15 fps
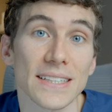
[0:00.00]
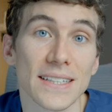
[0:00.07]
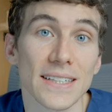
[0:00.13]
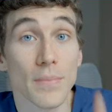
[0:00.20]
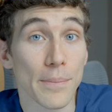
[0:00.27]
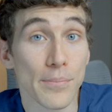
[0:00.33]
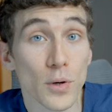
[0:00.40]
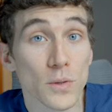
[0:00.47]
But
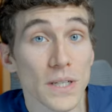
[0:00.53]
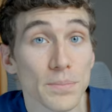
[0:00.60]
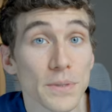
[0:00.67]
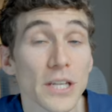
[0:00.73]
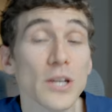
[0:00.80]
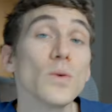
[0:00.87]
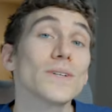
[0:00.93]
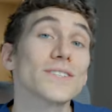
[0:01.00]
my pro tip
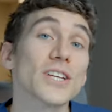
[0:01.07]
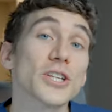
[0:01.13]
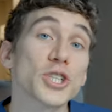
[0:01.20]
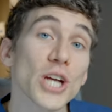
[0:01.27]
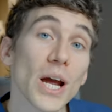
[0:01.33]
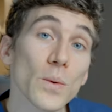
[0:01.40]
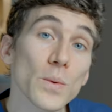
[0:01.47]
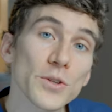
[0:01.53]
to you is to
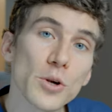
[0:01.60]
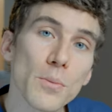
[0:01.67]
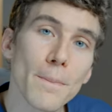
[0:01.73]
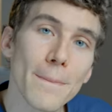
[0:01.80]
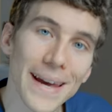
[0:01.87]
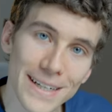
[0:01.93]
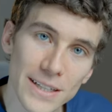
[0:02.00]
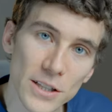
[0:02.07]
check with your
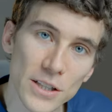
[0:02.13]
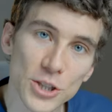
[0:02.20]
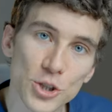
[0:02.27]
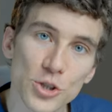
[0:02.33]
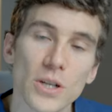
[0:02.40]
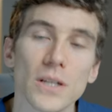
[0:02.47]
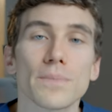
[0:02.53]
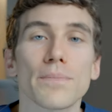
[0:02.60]
medical
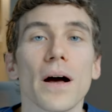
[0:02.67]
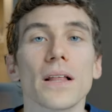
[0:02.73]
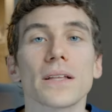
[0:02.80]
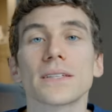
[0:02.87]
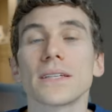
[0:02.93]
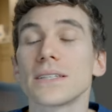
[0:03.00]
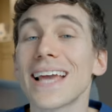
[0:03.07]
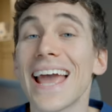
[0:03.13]
insurance
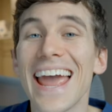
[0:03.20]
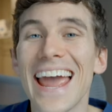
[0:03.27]
policies